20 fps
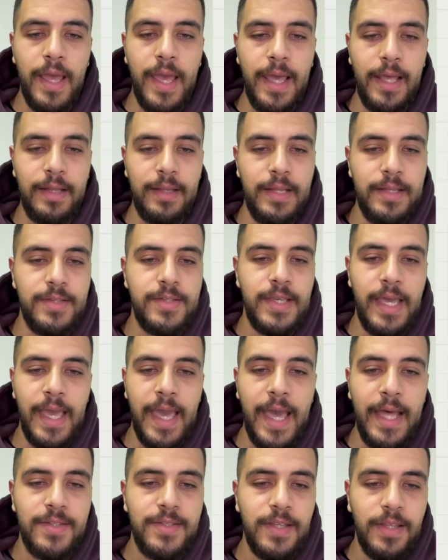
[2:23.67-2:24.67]
and let's say
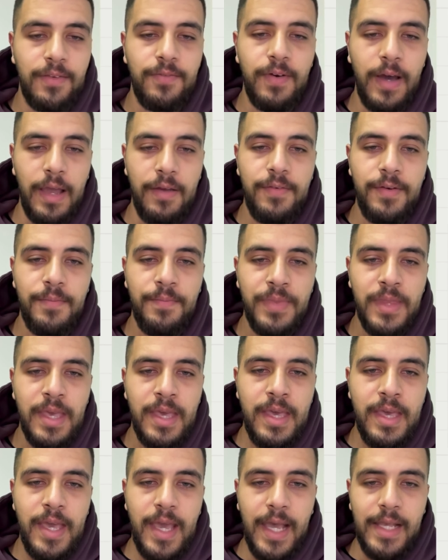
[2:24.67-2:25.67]
ad set 5
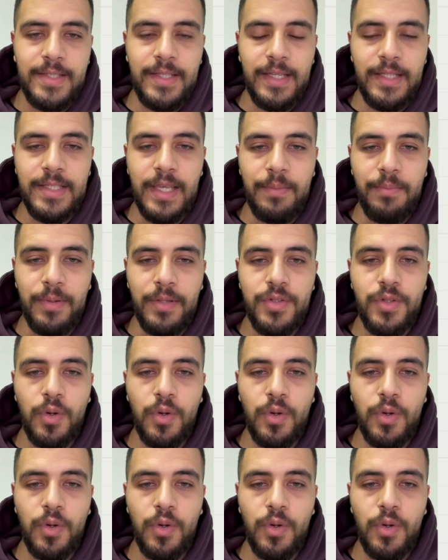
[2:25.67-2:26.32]
as an example.